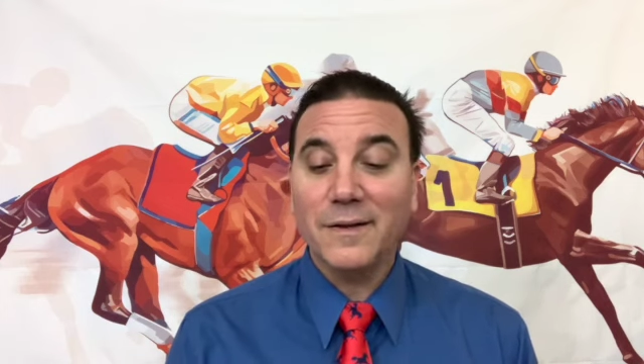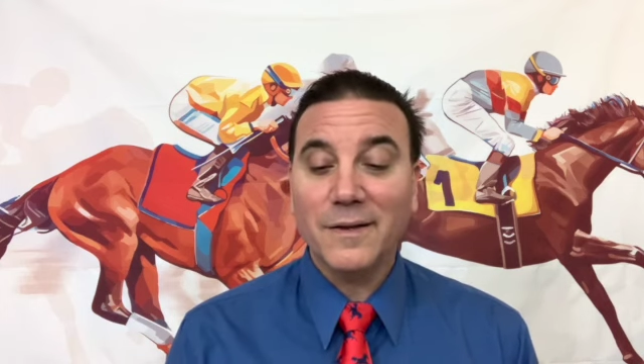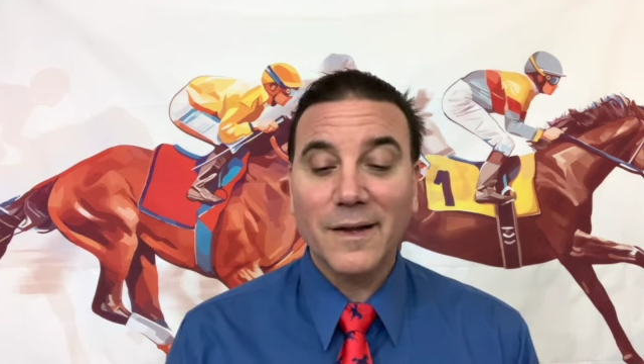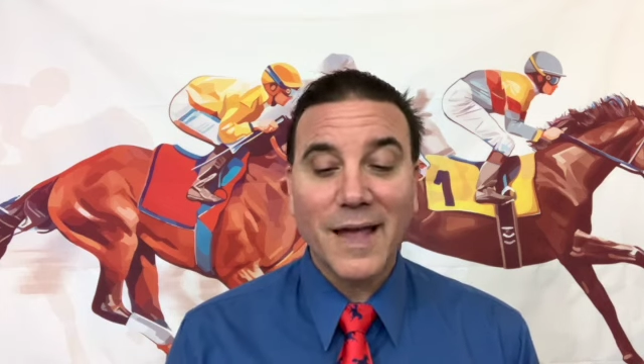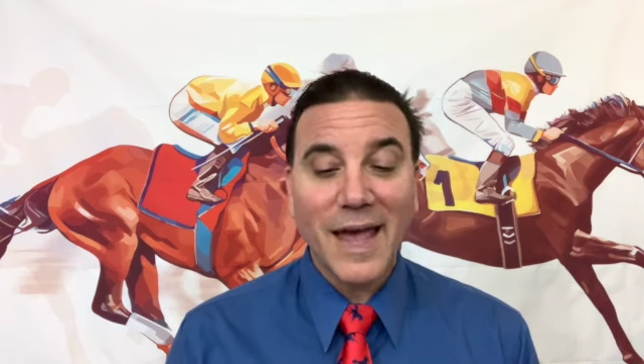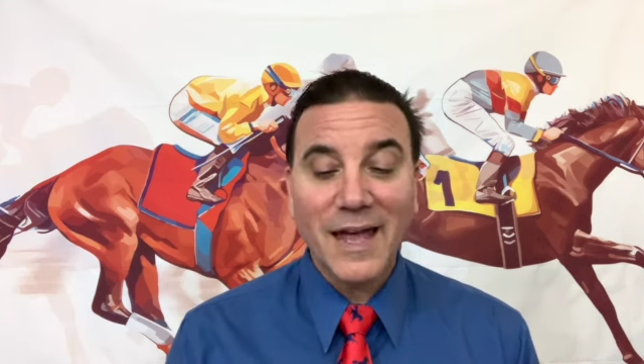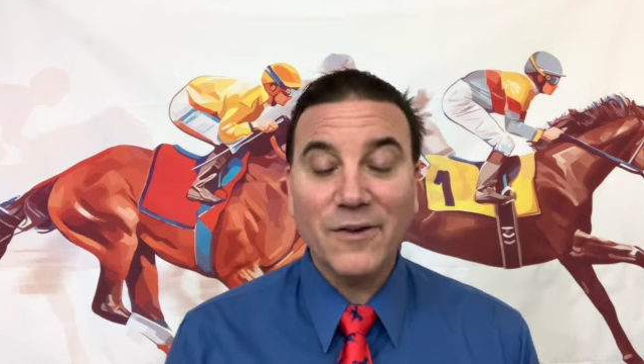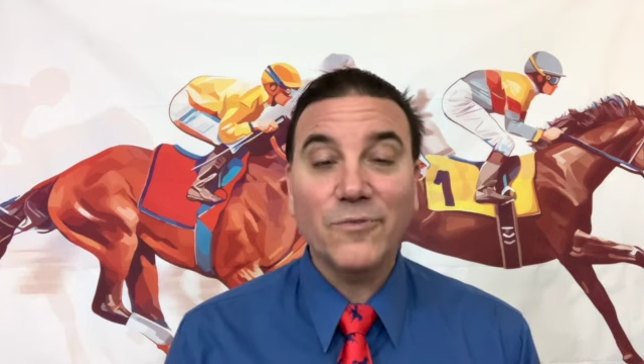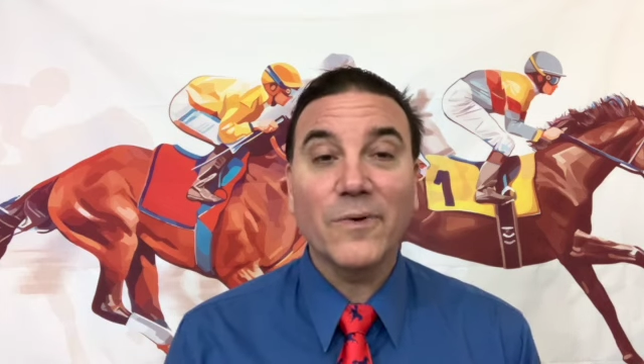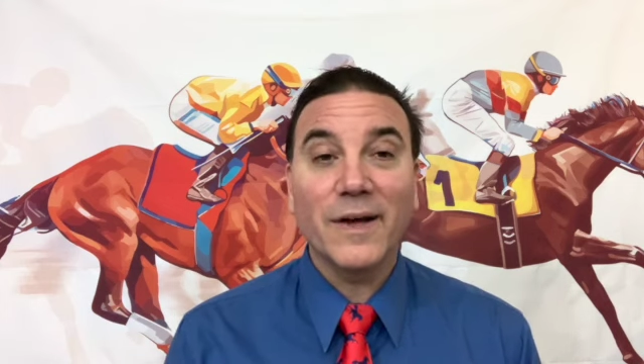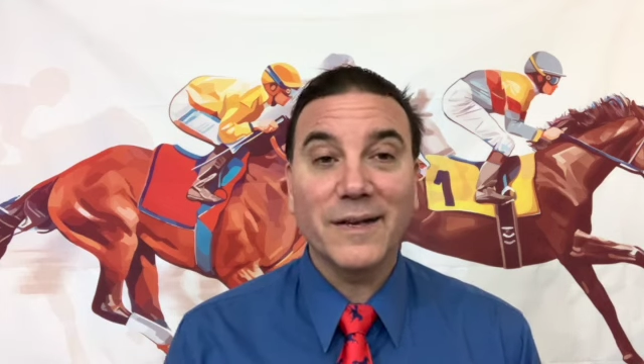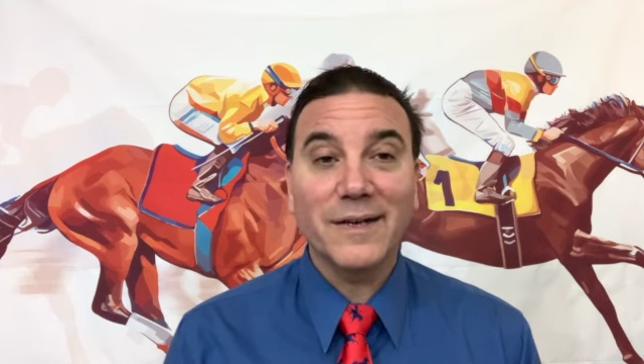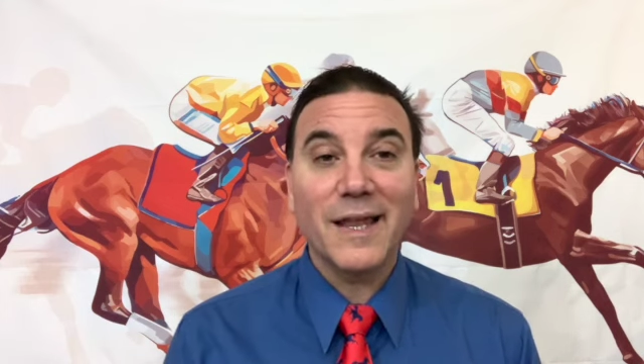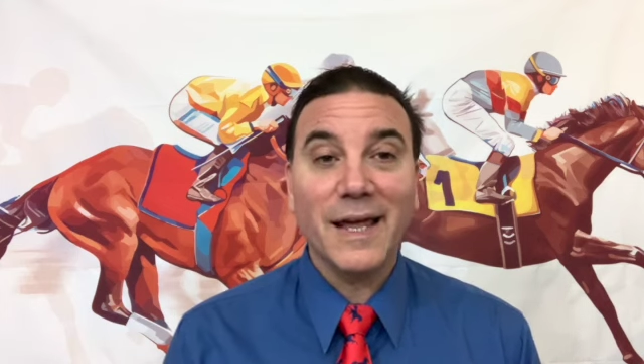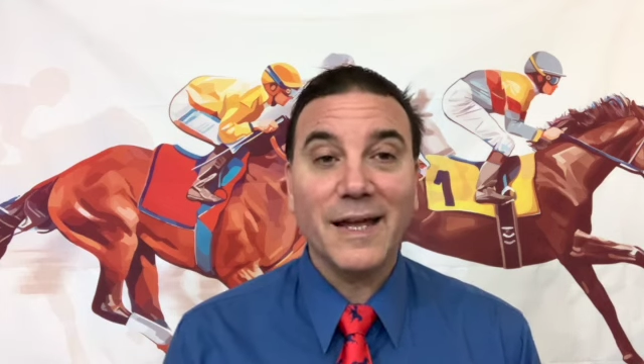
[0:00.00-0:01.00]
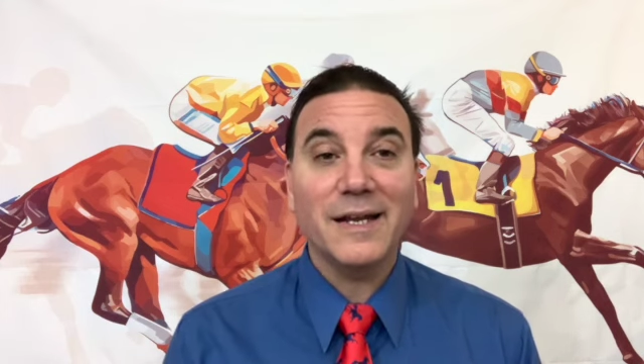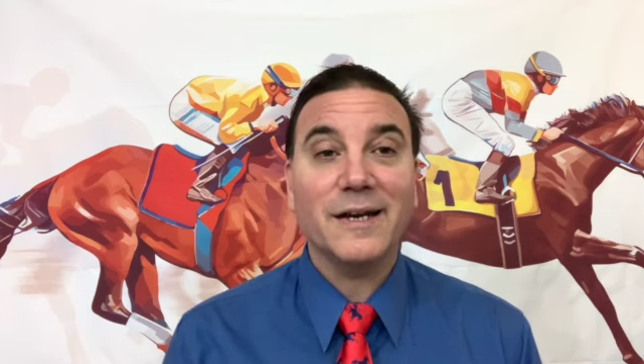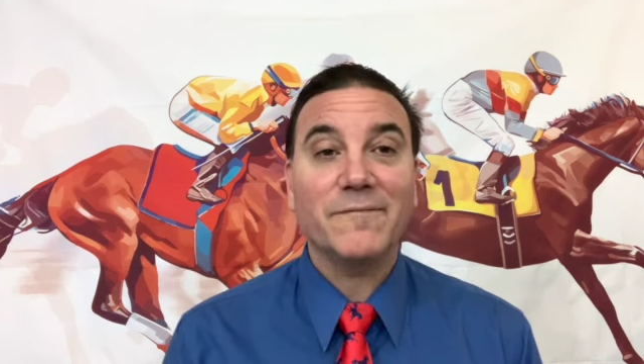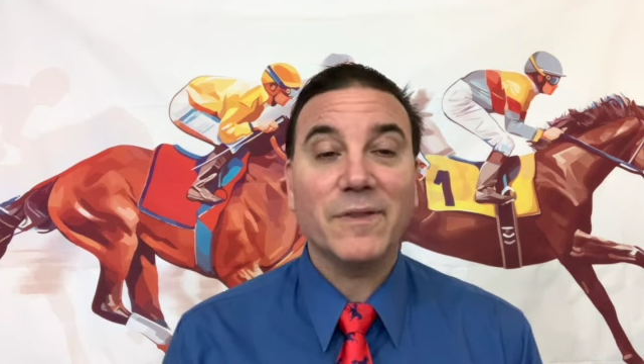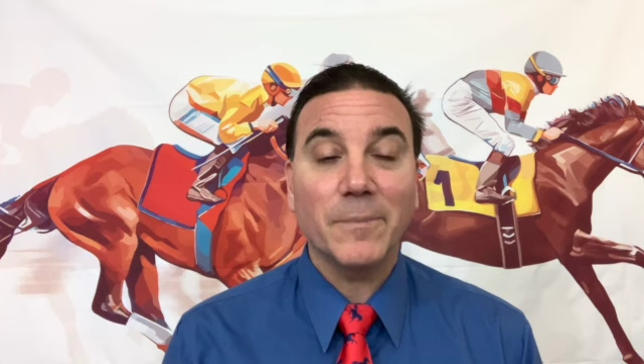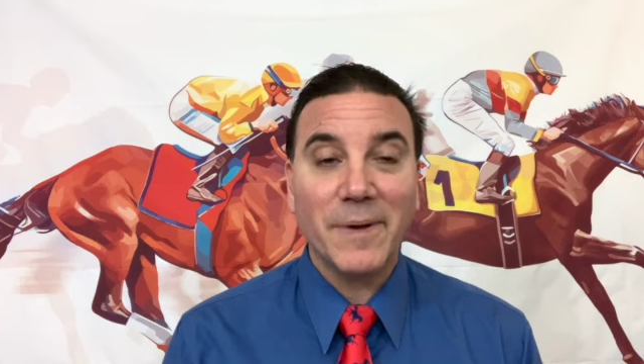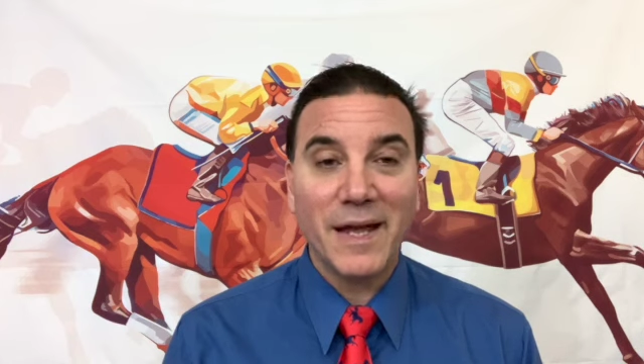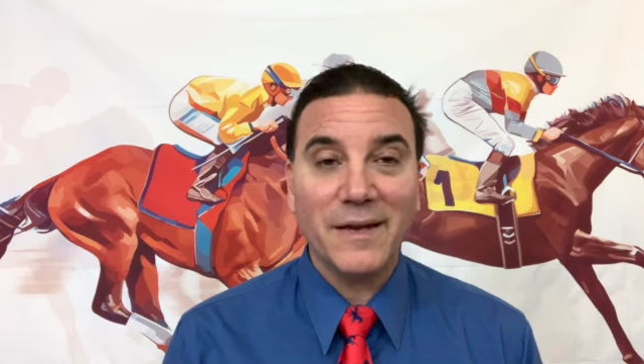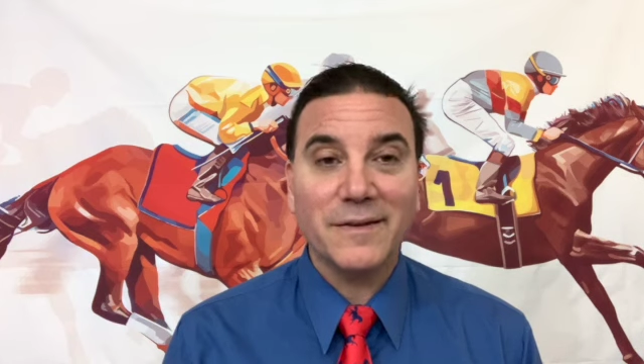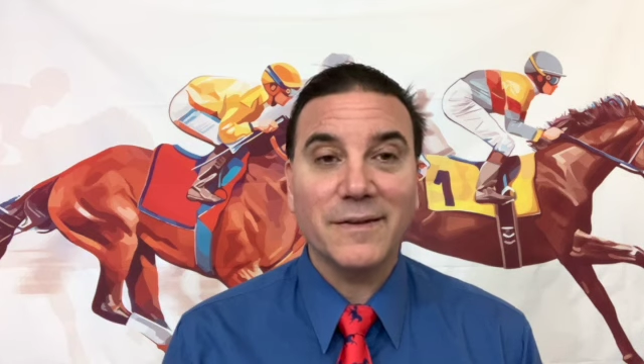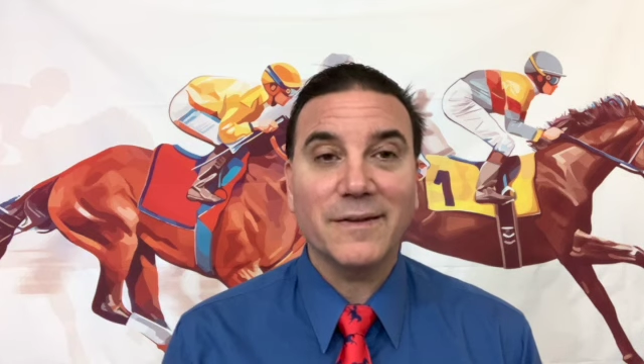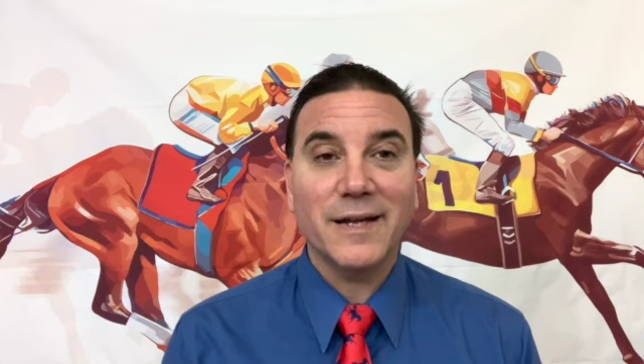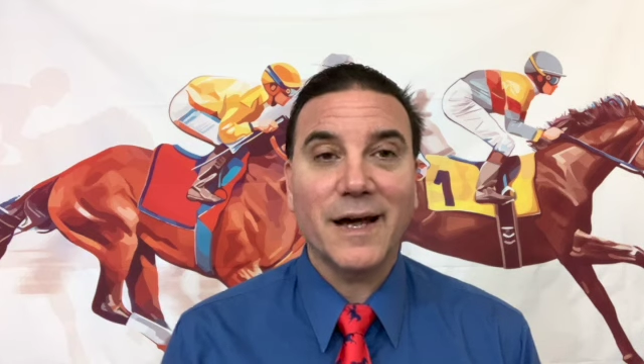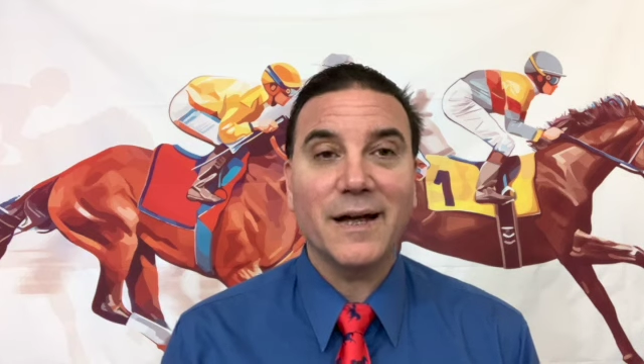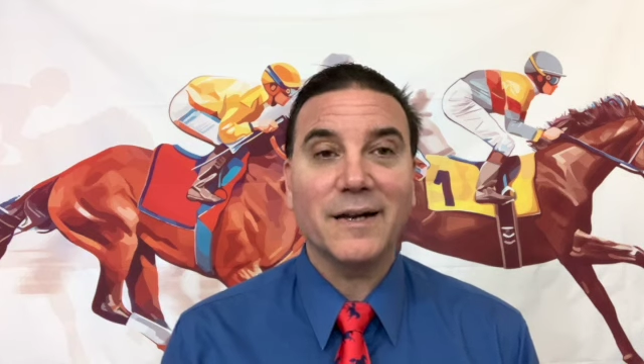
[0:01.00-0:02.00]
can run late if the pace
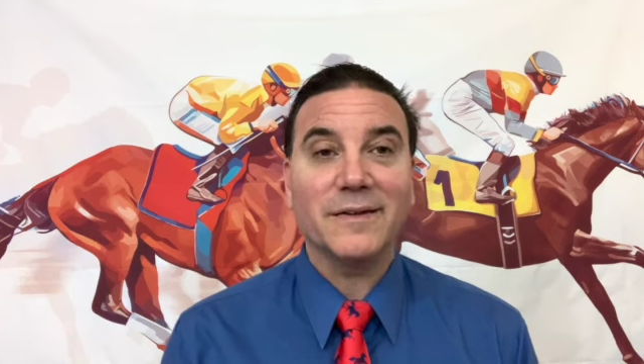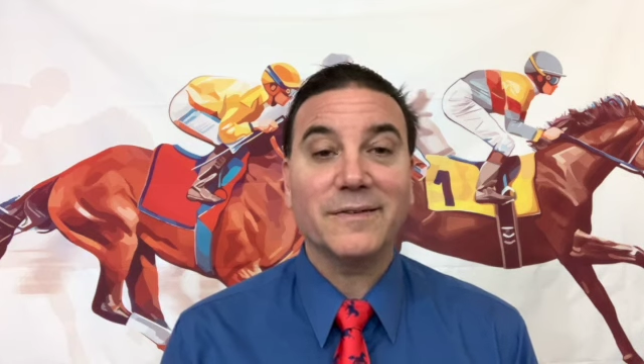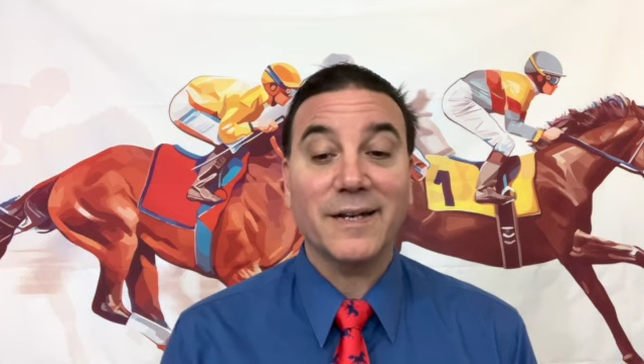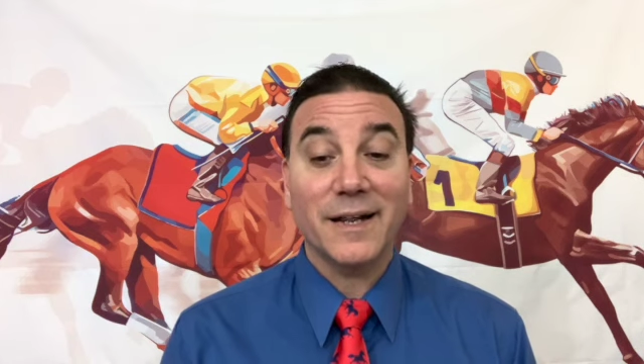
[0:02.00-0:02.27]
is honest,